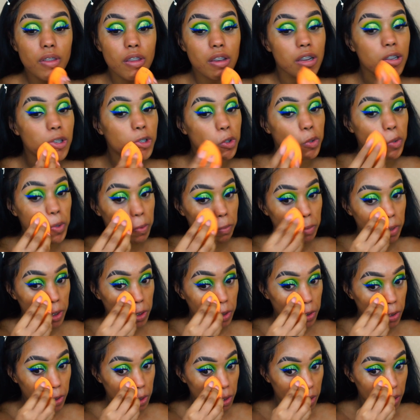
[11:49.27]
I just want to make
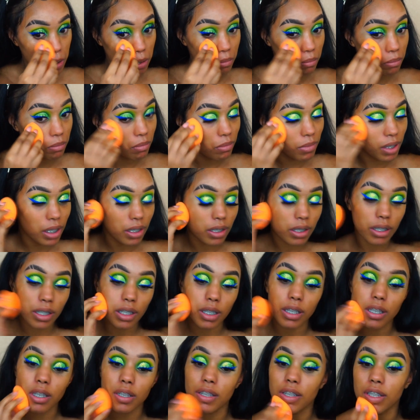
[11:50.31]
sure my
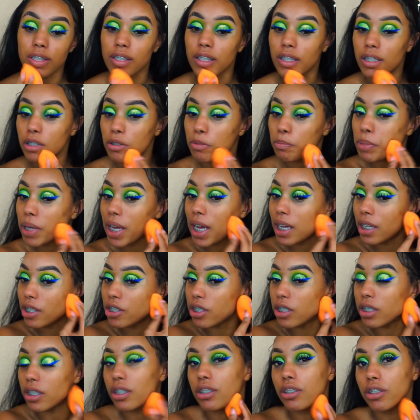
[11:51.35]
skin doesn't look
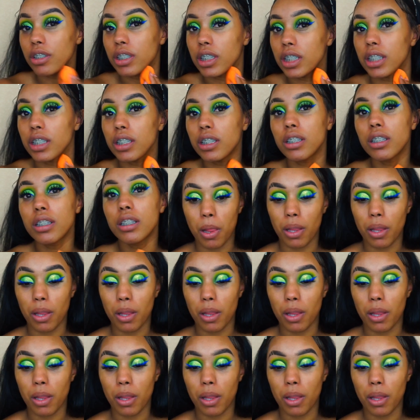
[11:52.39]
patchy underneath.